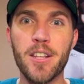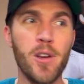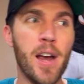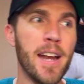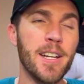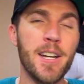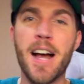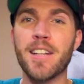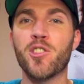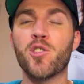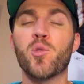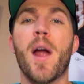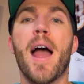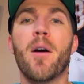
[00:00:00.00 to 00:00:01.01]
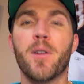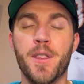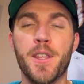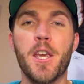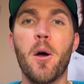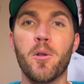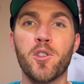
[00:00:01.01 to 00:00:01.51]
Trying to not drown in
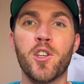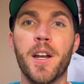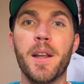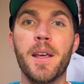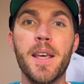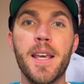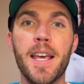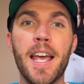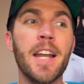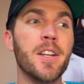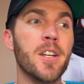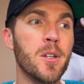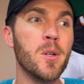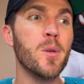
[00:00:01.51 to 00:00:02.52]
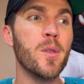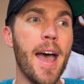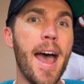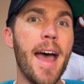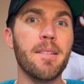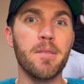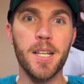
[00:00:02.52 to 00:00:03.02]
the ocean. And to do that,